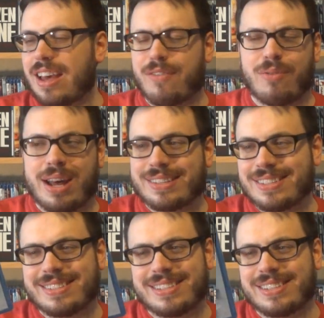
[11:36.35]
I haven't watched
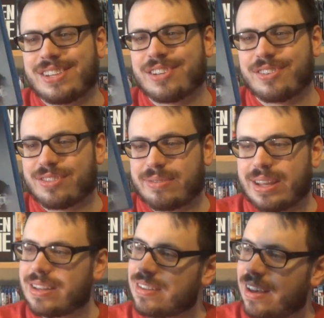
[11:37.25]
this in years.
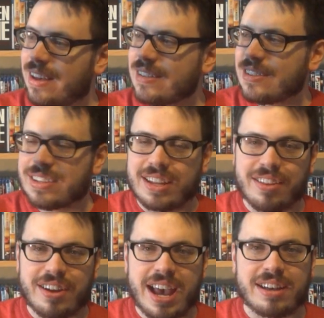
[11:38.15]
It's just another